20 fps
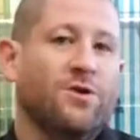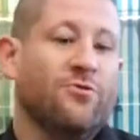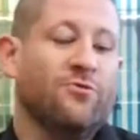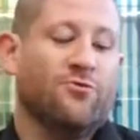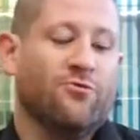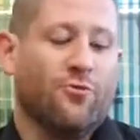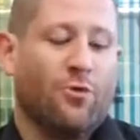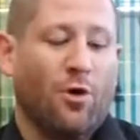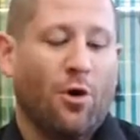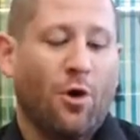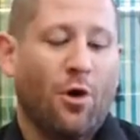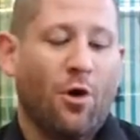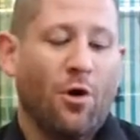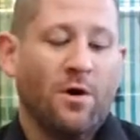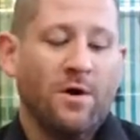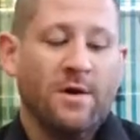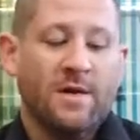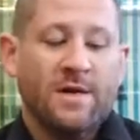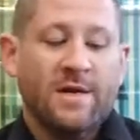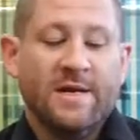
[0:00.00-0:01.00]
you draw
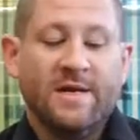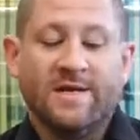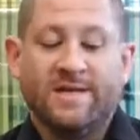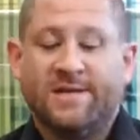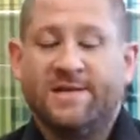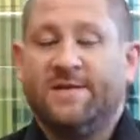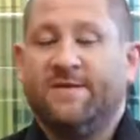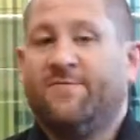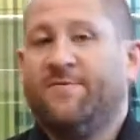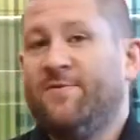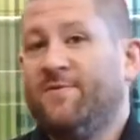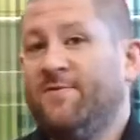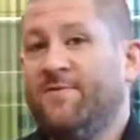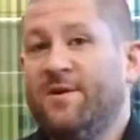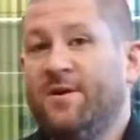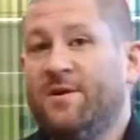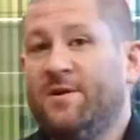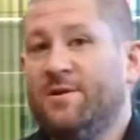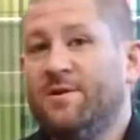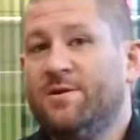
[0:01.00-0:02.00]
is a different
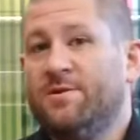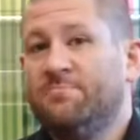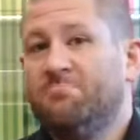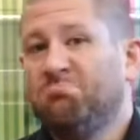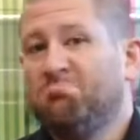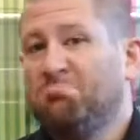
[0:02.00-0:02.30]
villain,